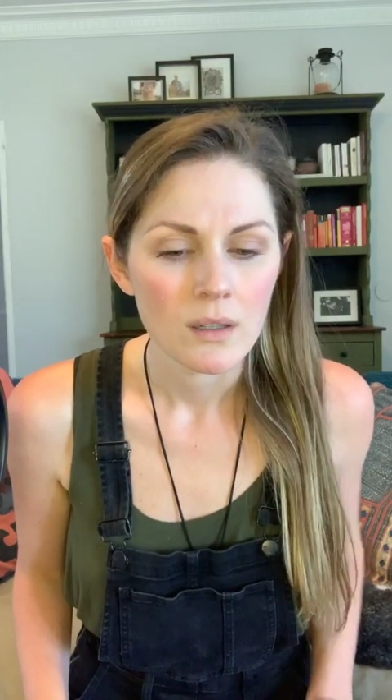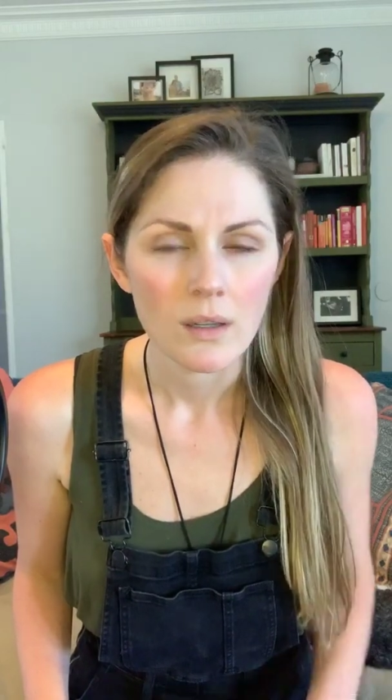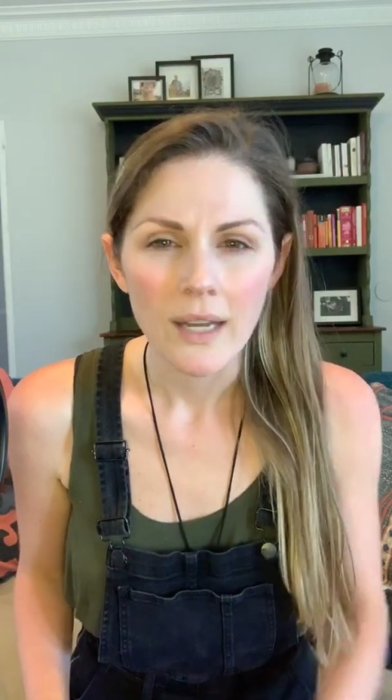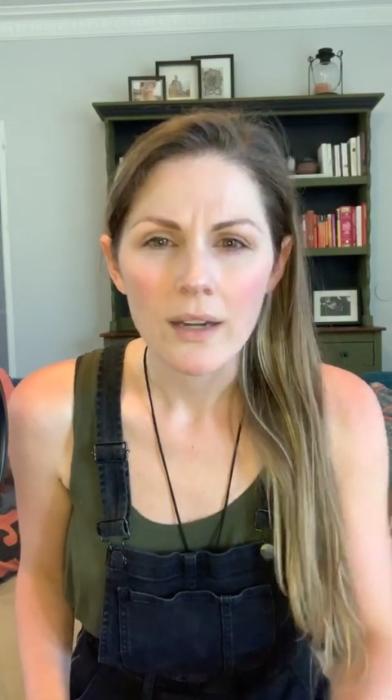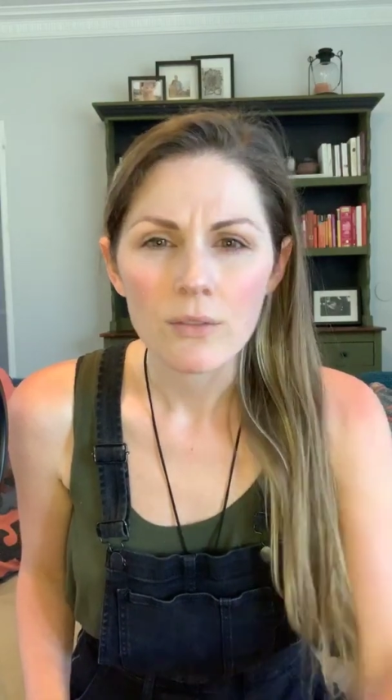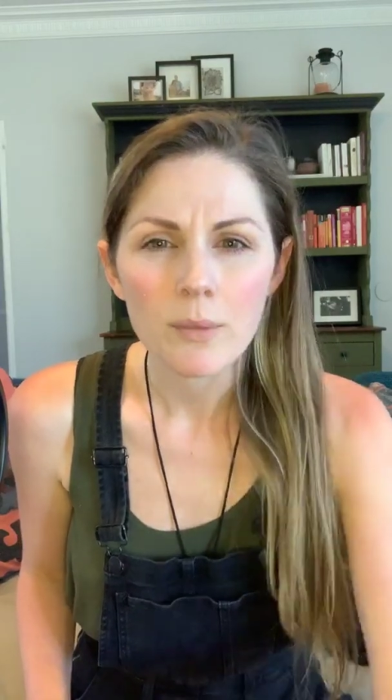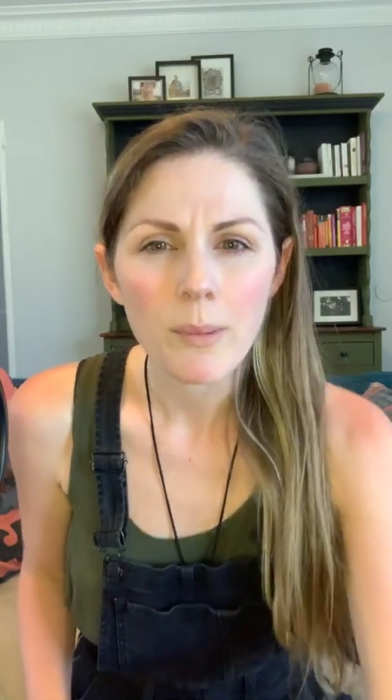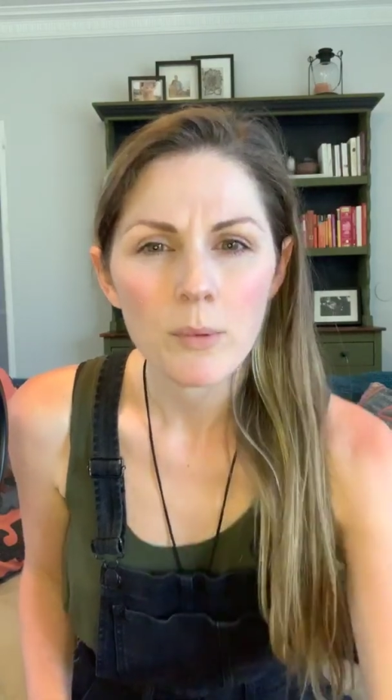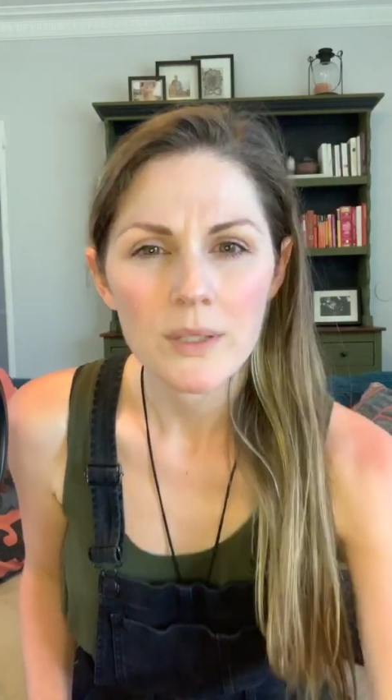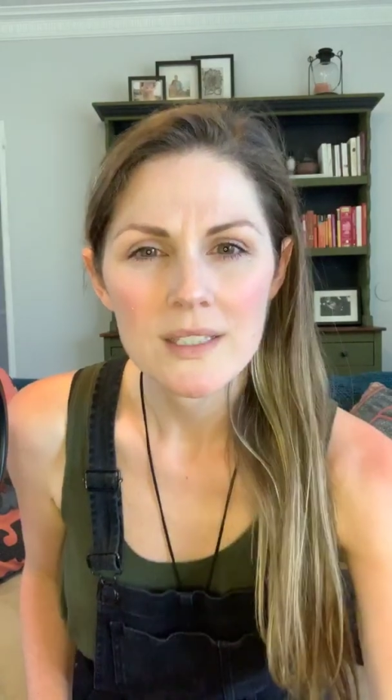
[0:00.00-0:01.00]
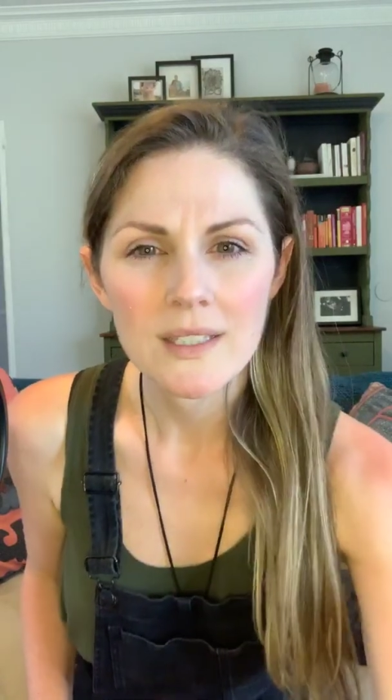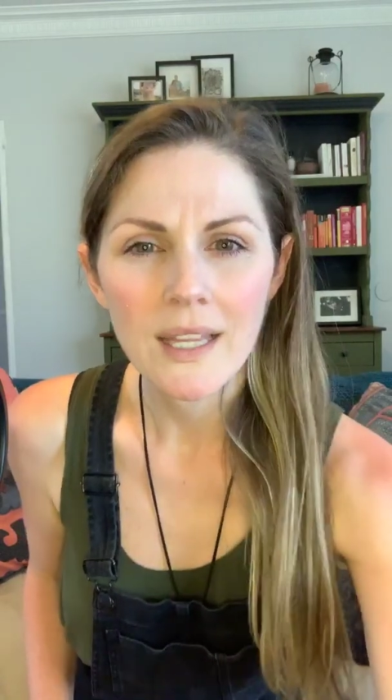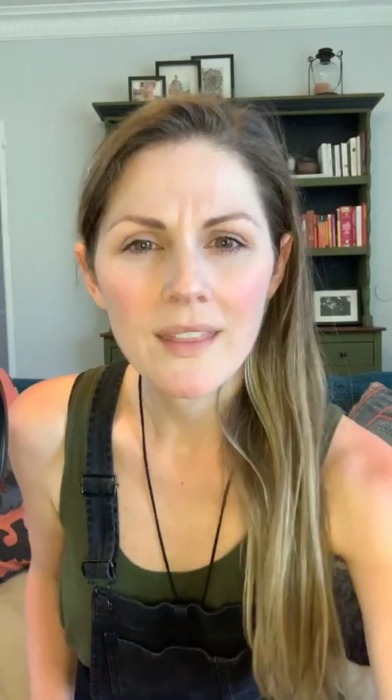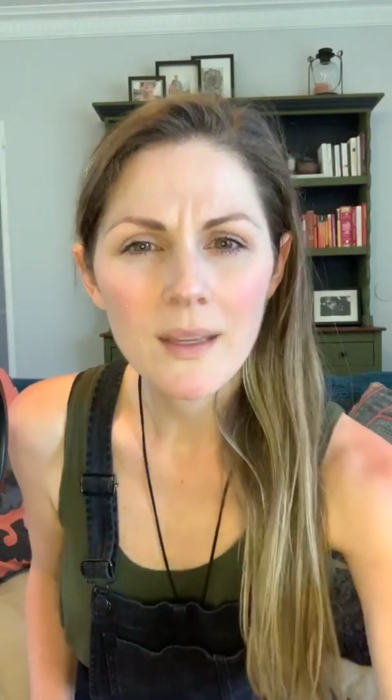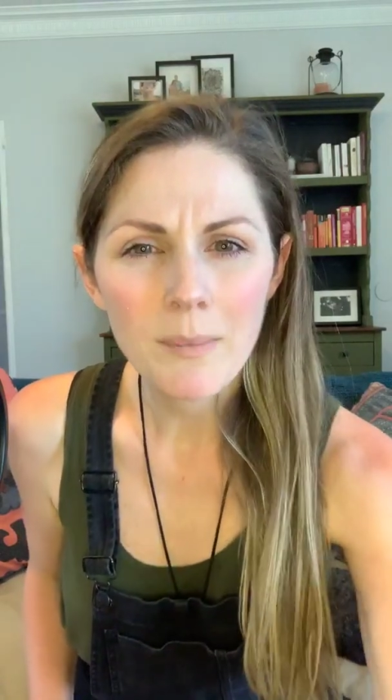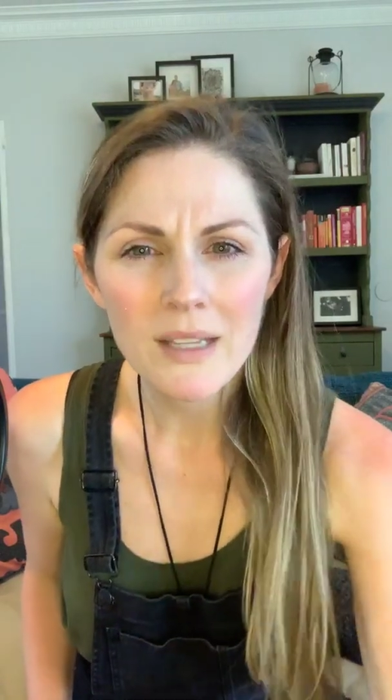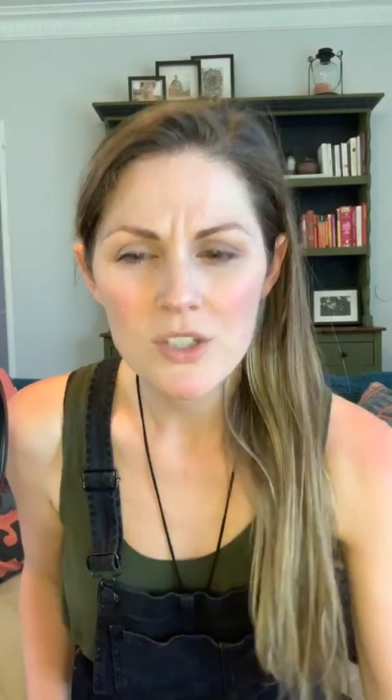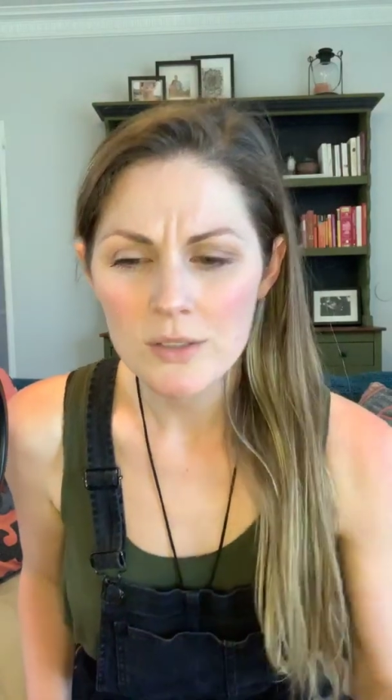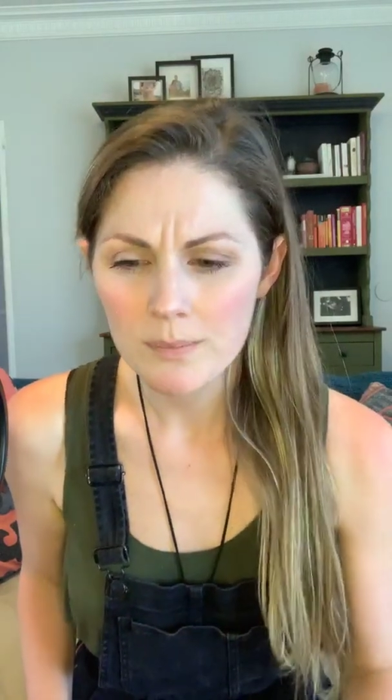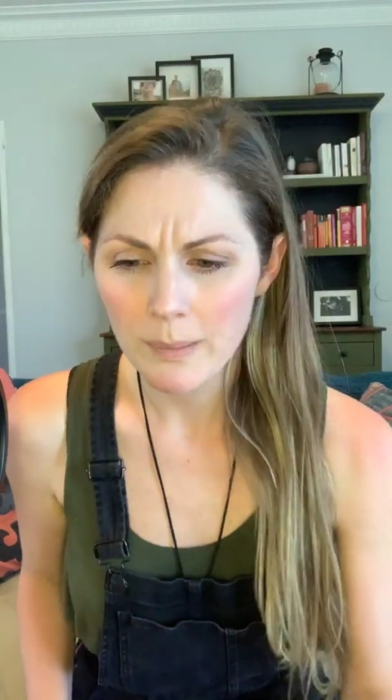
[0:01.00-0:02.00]
I don't remember what this, I think it might
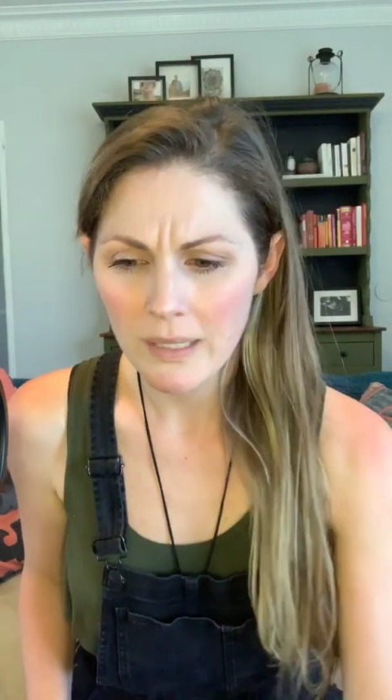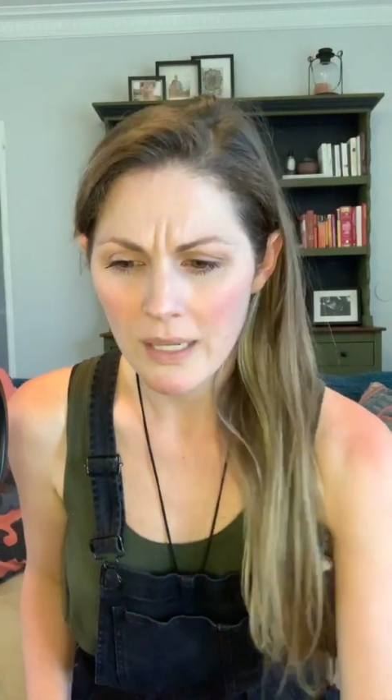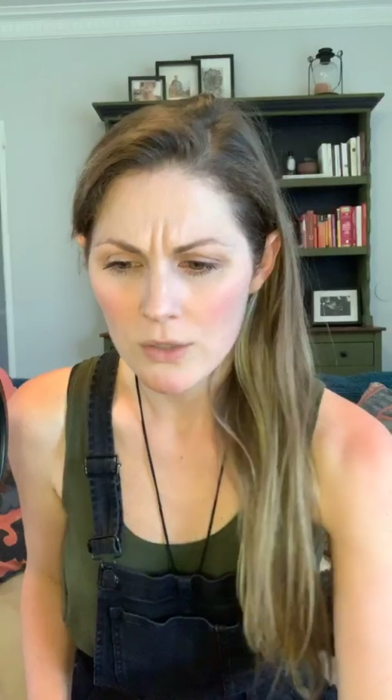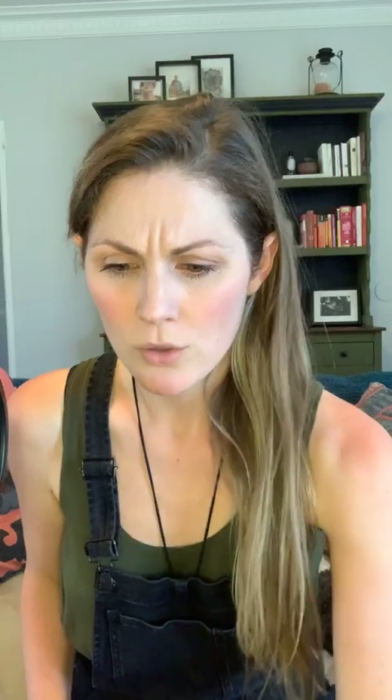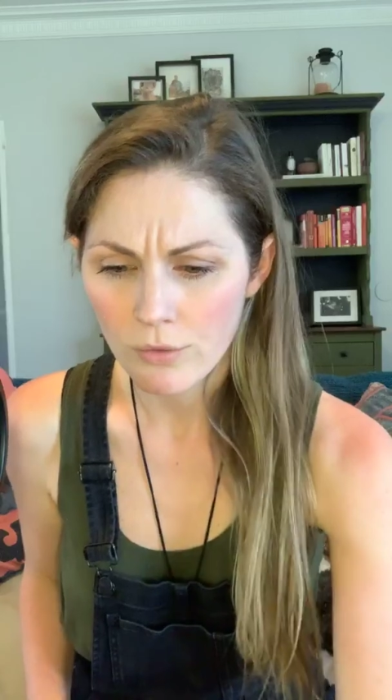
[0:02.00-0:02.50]
just be natural